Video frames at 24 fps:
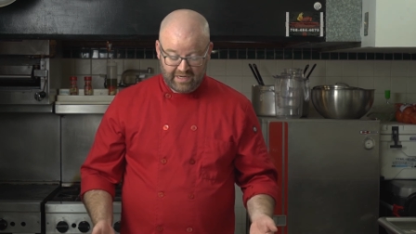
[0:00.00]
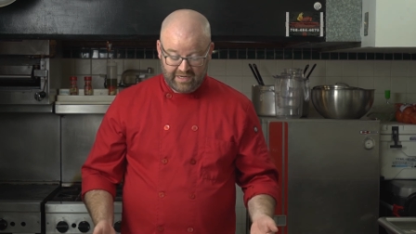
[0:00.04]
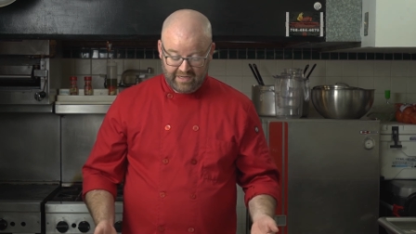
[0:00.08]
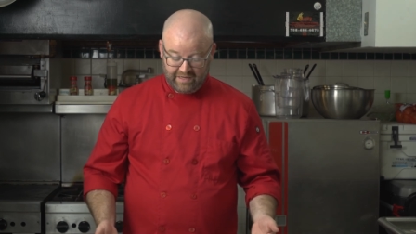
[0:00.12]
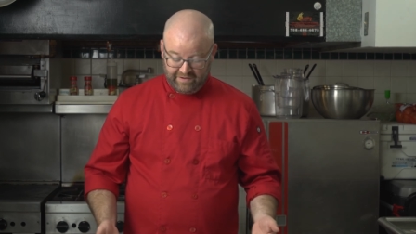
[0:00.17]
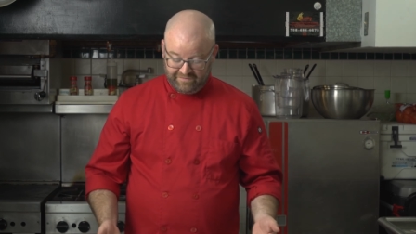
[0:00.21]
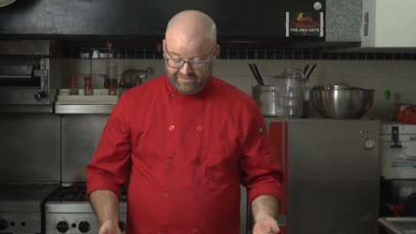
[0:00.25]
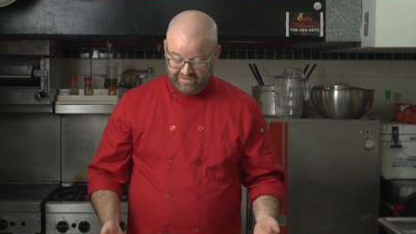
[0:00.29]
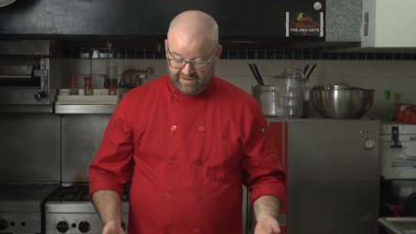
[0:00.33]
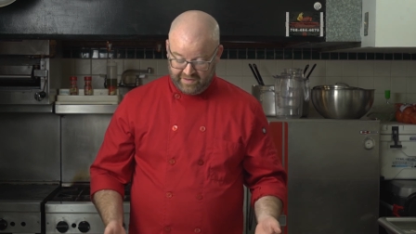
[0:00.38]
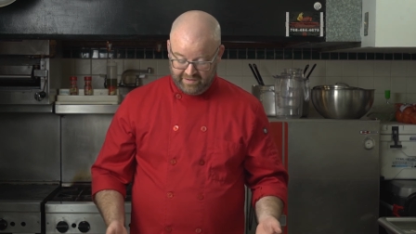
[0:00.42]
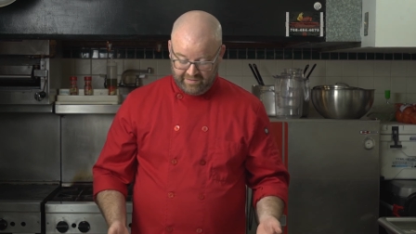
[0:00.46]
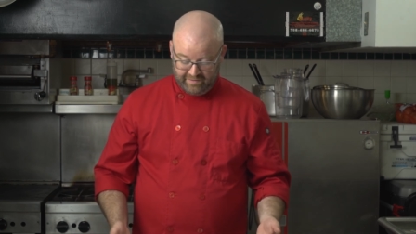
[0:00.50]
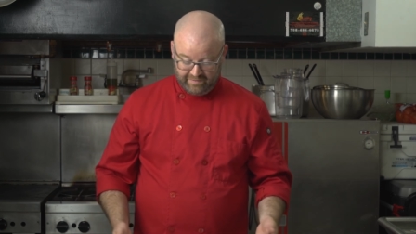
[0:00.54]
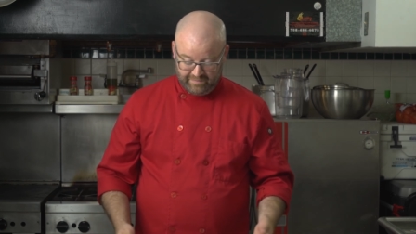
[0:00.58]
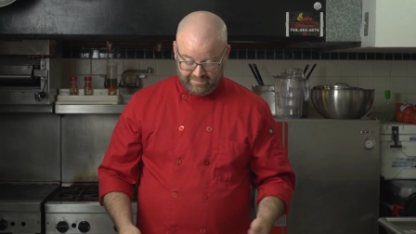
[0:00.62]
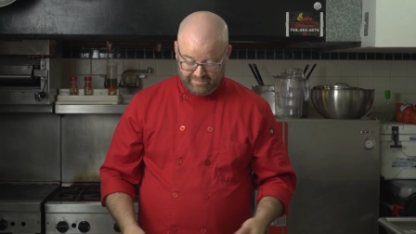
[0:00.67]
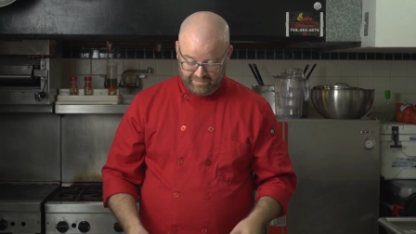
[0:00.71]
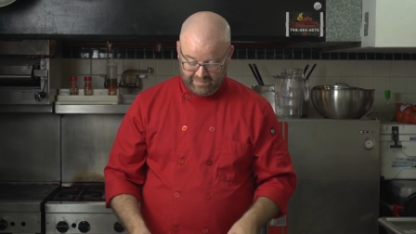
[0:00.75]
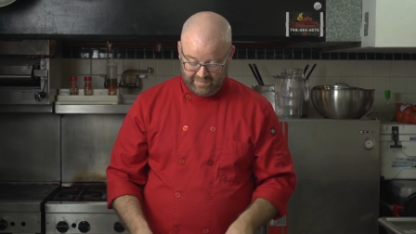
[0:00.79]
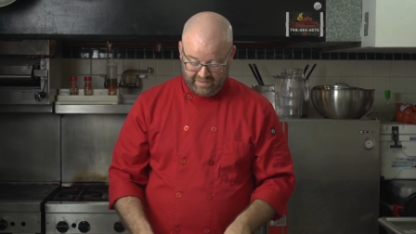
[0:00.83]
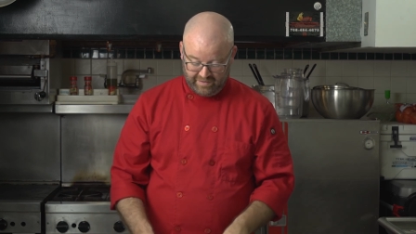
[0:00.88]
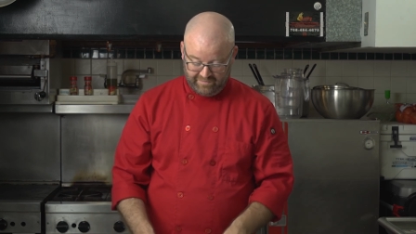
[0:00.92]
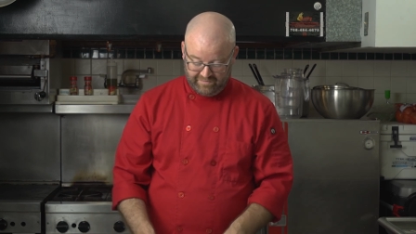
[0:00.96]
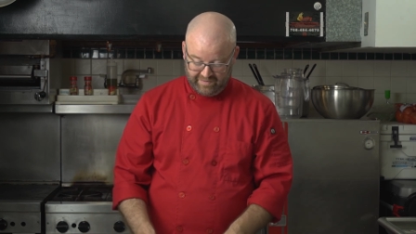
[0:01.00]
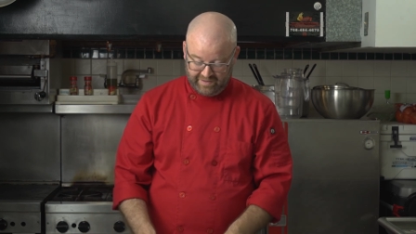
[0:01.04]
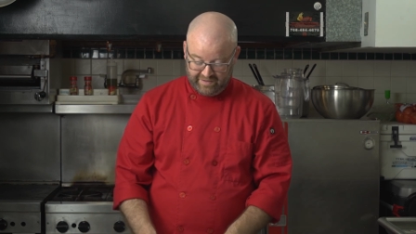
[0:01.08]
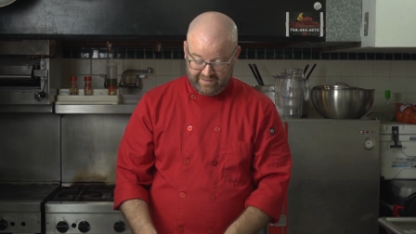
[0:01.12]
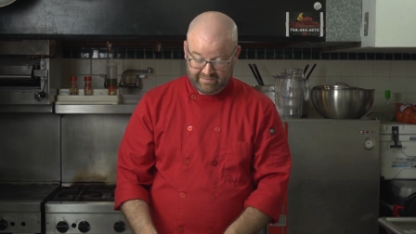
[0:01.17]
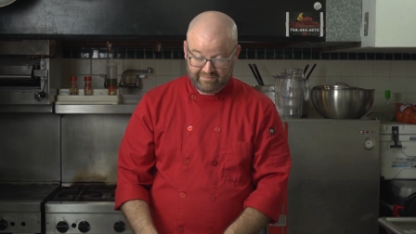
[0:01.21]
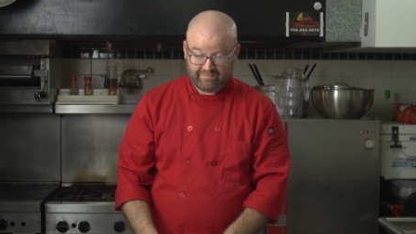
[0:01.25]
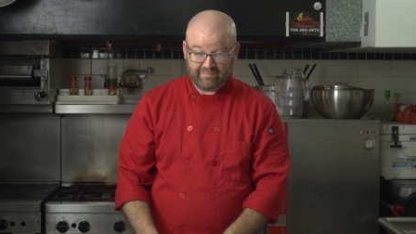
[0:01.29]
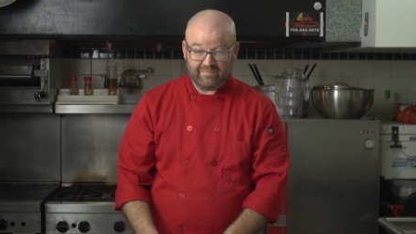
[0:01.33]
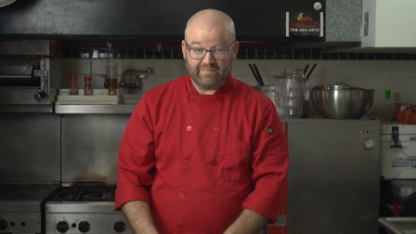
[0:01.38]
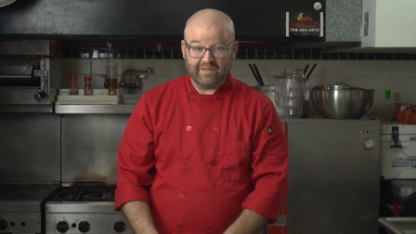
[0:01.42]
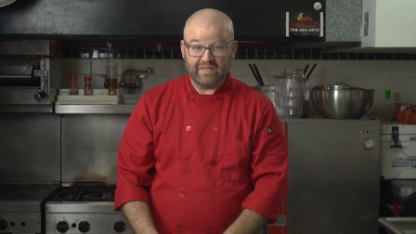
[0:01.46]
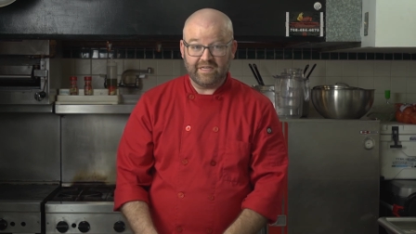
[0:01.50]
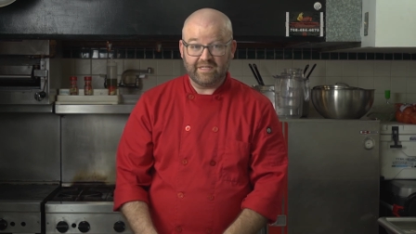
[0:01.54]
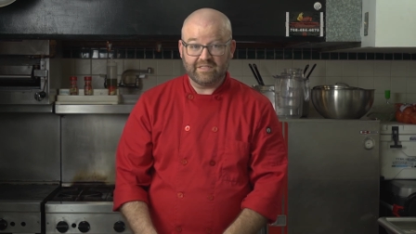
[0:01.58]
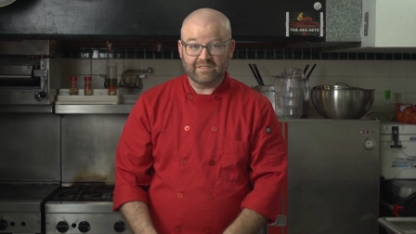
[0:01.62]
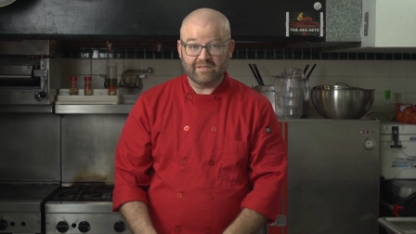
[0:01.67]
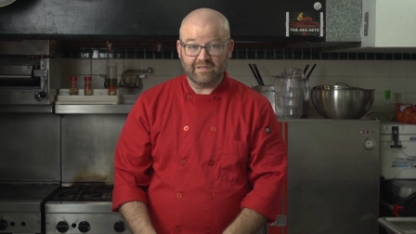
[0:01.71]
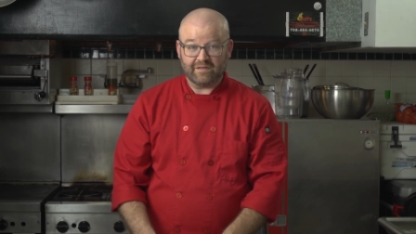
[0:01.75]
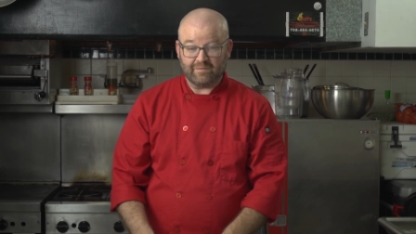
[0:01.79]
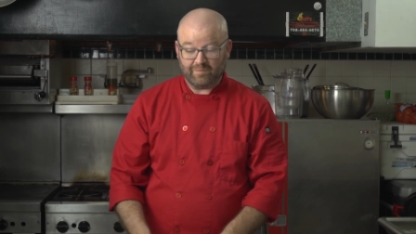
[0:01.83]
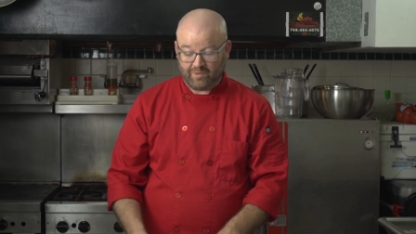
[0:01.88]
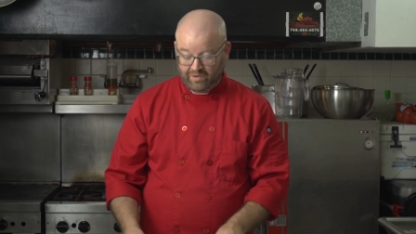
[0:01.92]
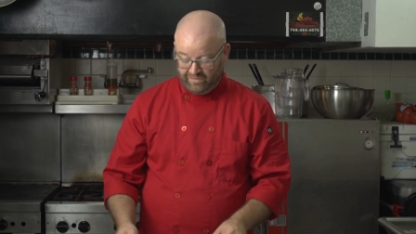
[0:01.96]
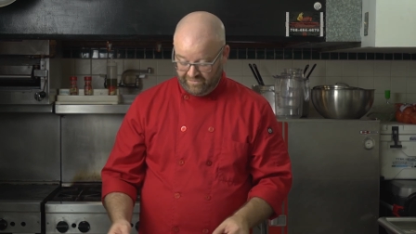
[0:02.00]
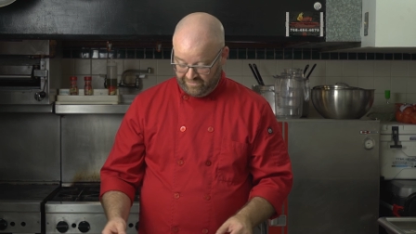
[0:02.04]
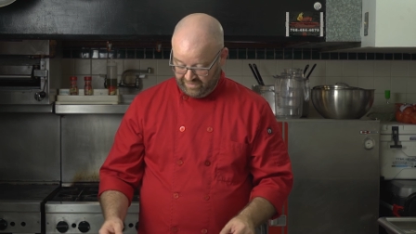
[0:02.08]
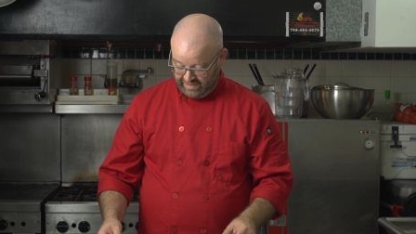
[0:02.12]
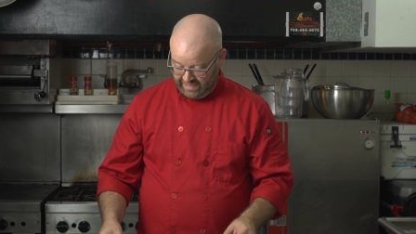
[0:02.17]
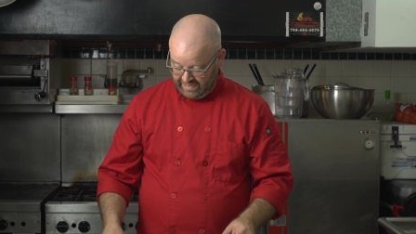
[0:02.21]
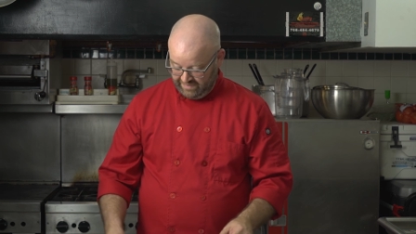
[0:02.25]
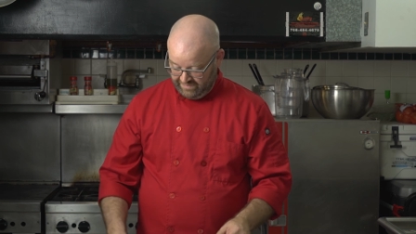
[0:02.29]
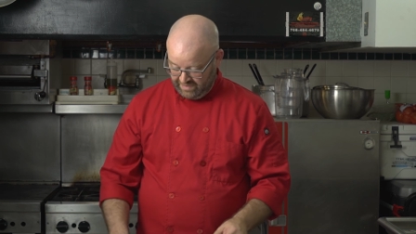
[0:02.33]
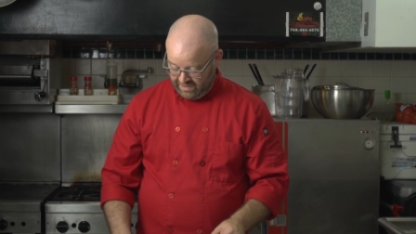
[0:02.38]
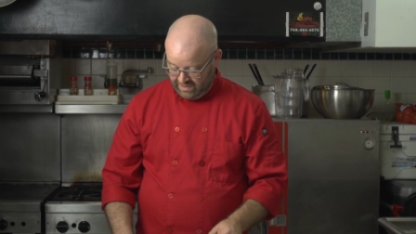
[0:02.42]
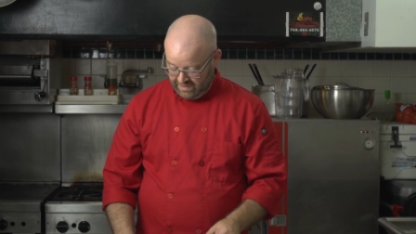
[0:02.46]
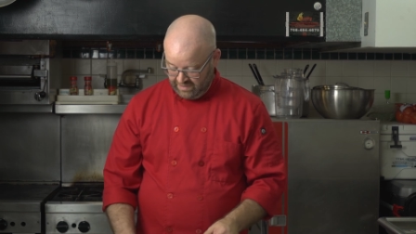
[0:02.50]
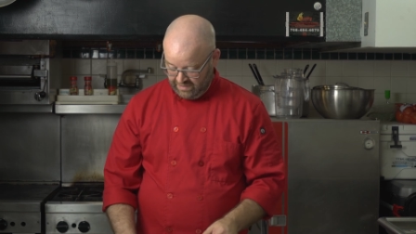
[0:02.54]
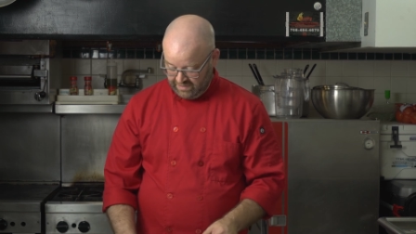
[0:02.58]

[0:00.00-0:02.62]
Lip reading: If it needs a little more flavor,